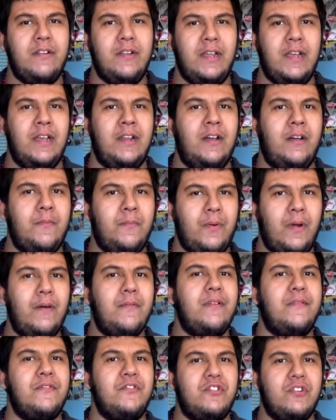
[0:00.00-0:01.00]
and I'll
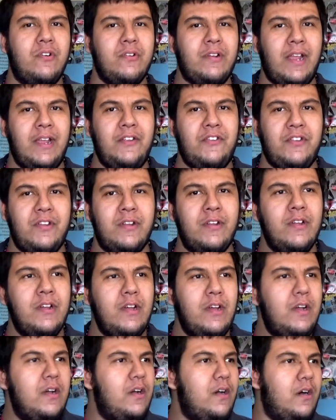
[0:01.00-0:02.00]
probably even showcase it
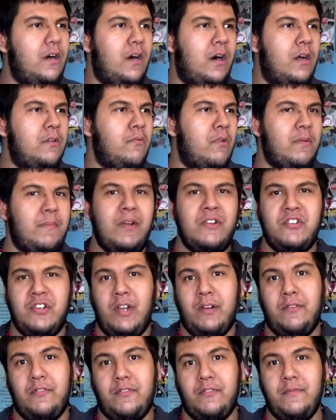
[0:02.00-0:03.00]
on one of my
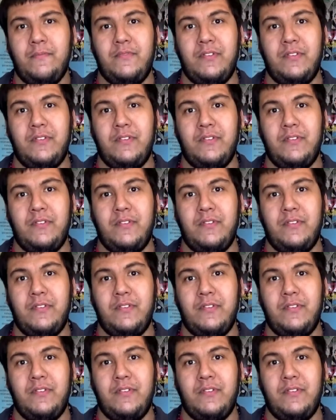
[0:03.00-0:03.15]
channels.